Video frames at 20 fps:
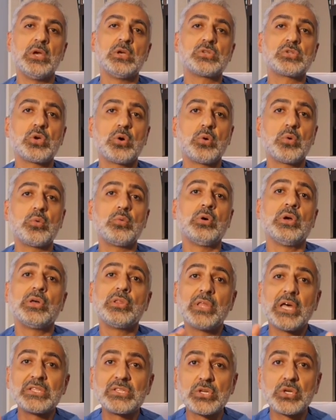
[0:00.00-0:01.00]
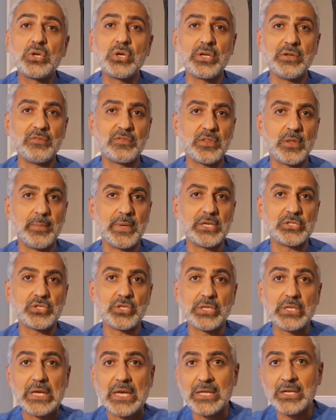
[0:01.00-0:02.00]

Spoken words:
So that's a good inflammation.